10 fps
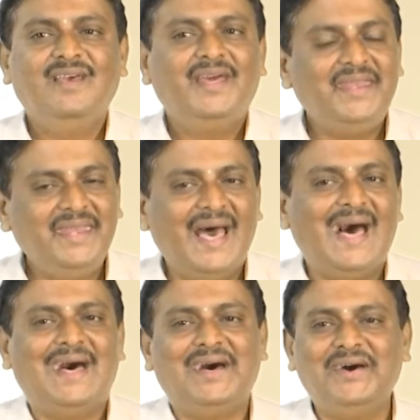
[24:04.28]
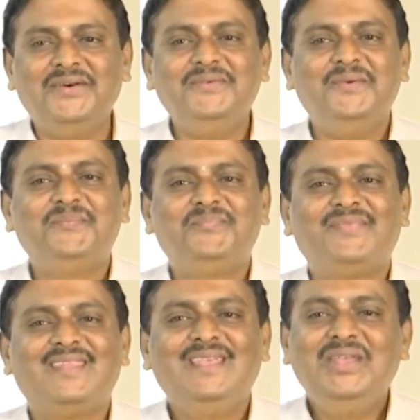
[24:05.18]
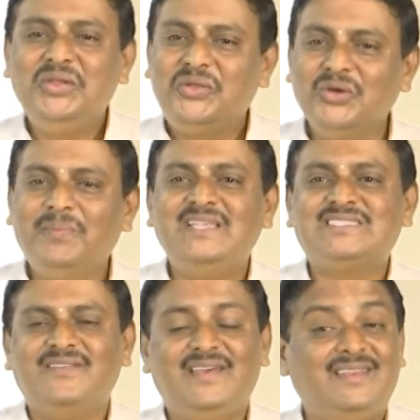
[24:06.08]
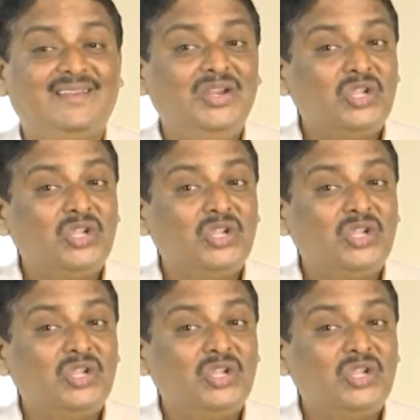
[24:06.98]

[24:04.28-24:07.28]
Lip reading: Now, 2 by 7.